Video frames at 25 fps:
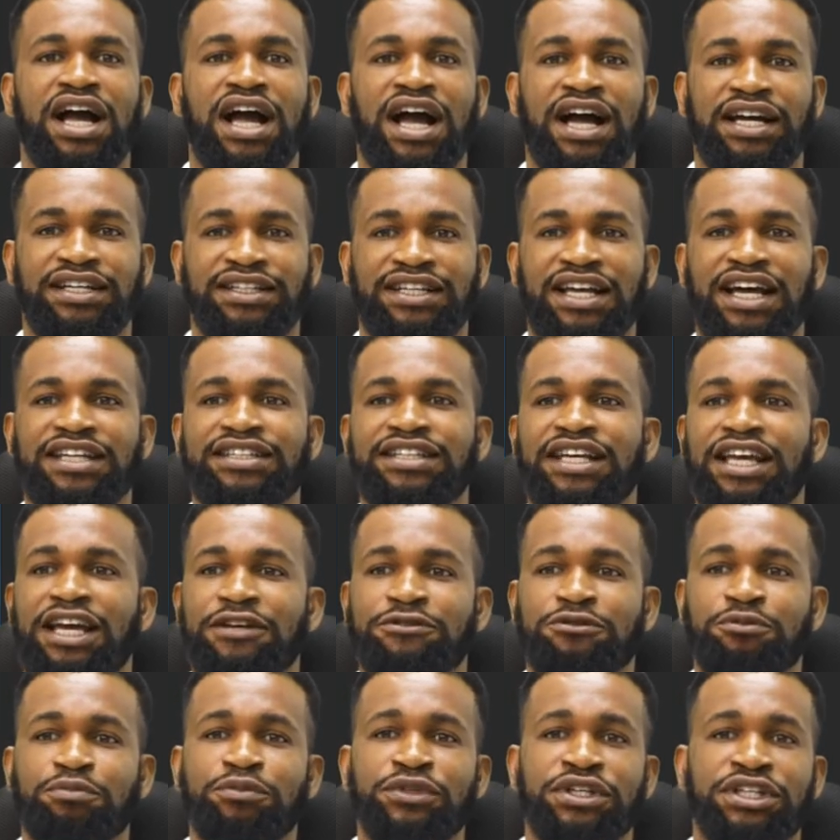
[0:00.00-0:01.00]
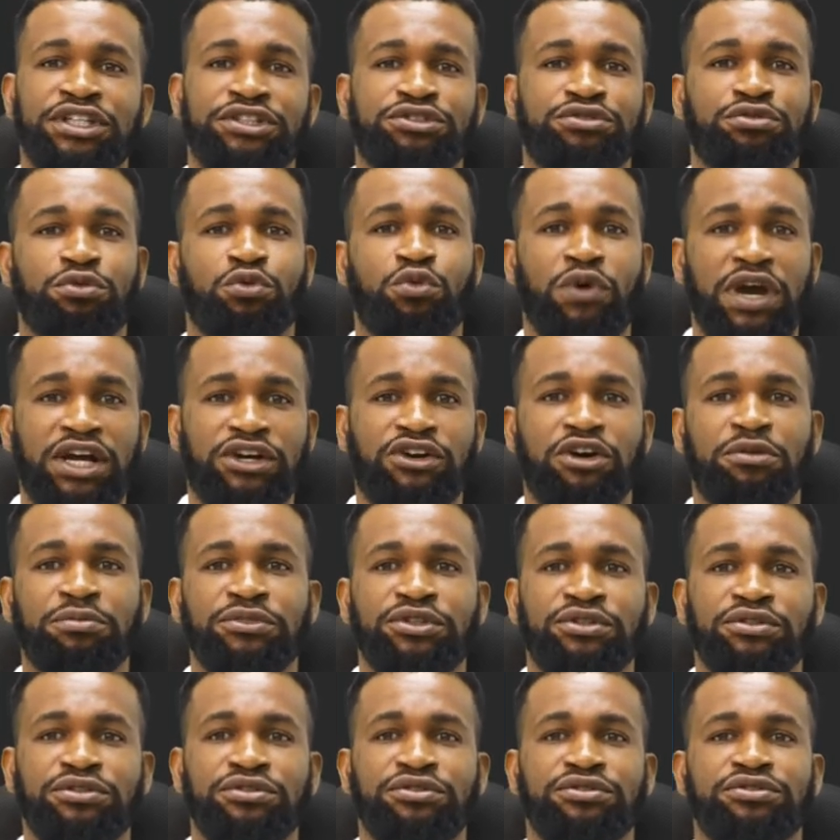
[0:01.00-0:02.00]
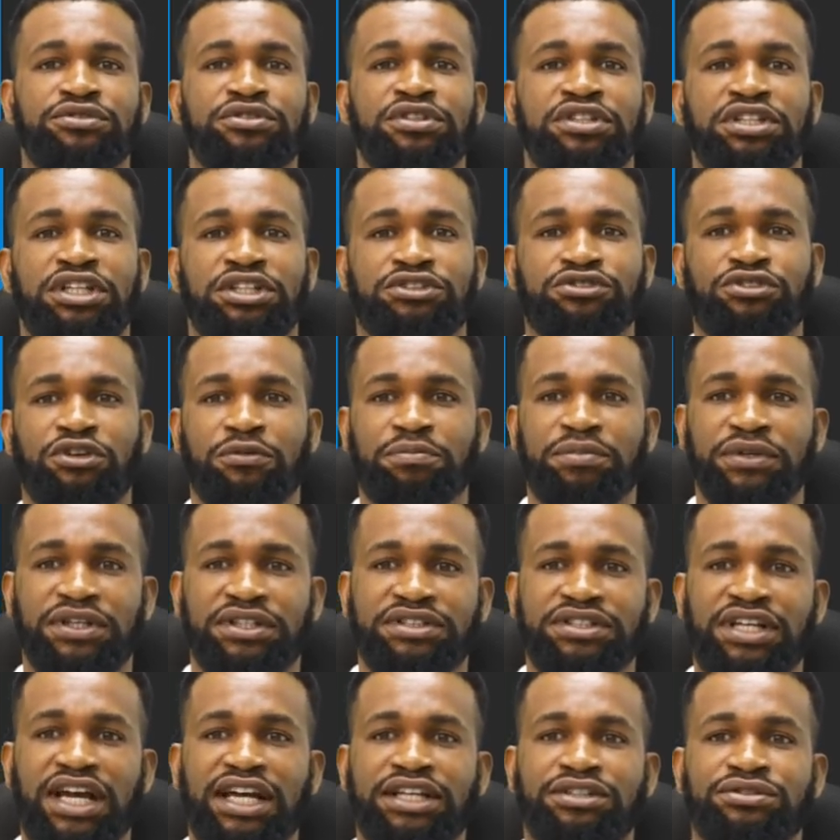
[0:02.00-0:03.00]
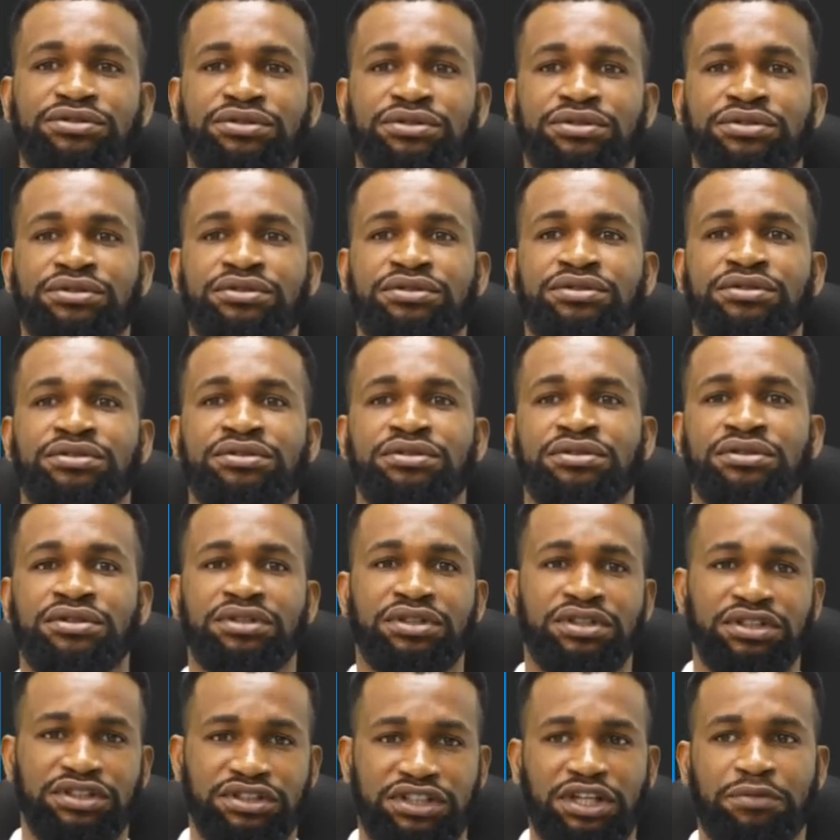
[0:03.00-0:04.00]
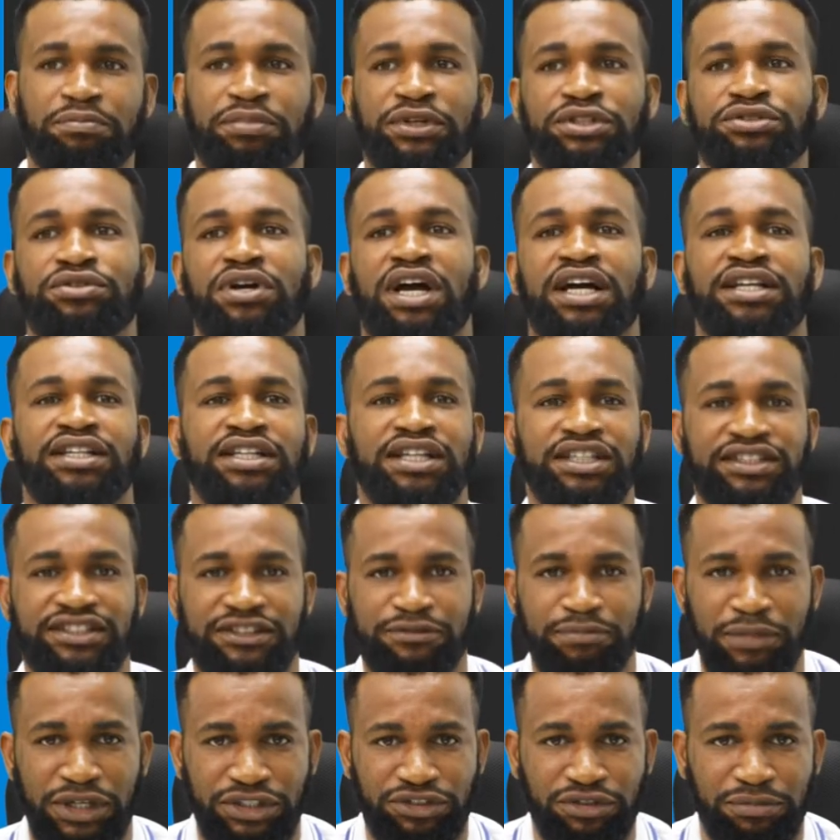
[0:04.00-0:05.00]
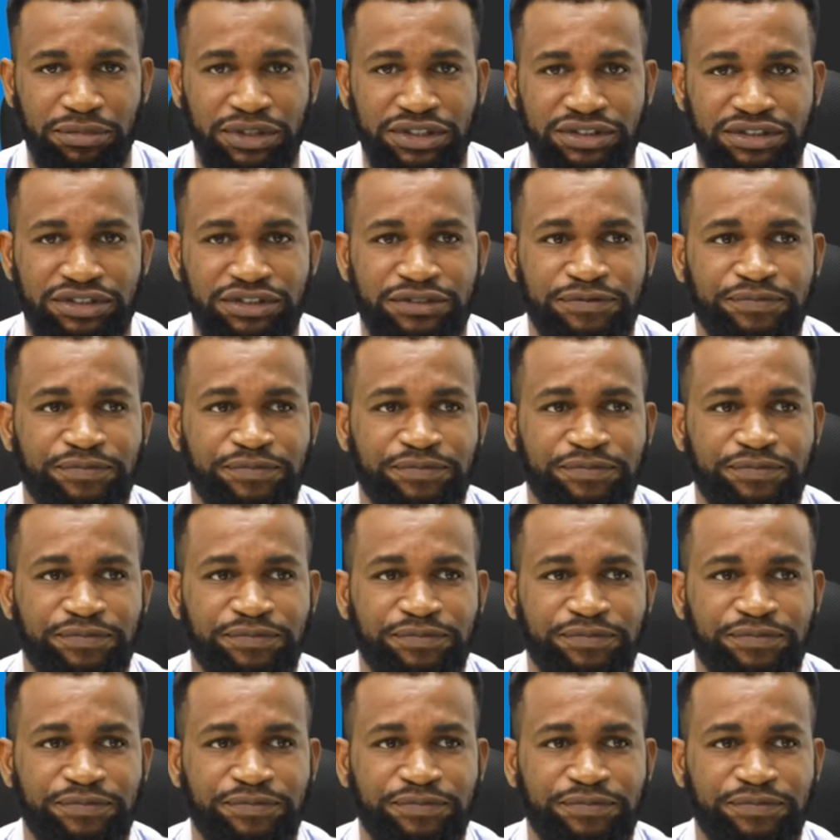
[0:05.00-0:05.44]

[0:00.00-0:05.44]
And that helps me to welcome you to this topic titled Temperature and Its Measurement.